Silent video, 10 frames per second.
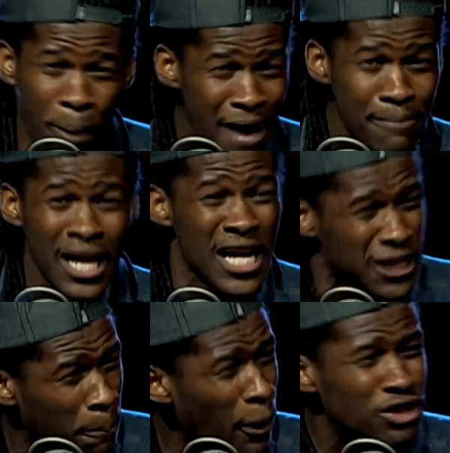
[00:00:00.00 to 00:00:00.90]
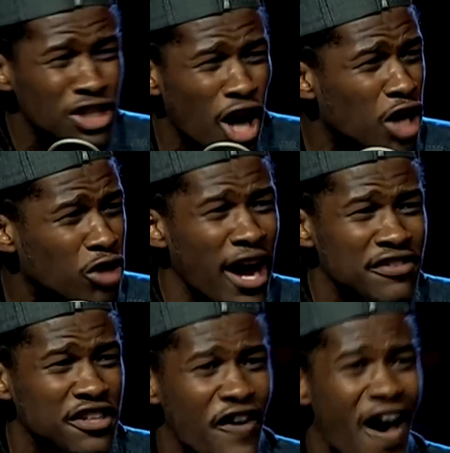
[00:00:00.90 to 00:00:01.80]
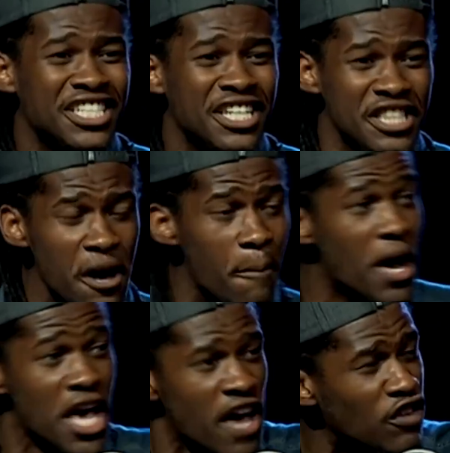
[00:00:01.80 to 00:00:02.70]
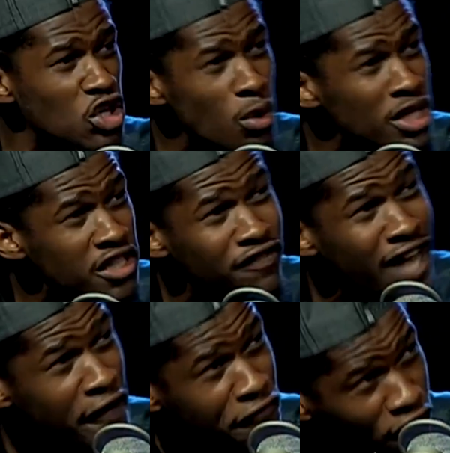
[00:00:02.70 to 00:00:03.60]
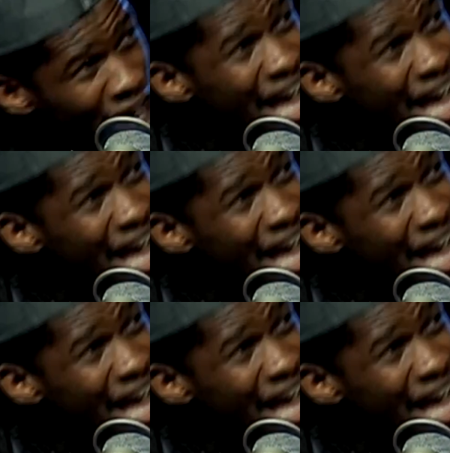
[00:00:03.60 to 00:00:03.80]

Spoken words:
payment to purchase our graves and fashion them in the newness of life, for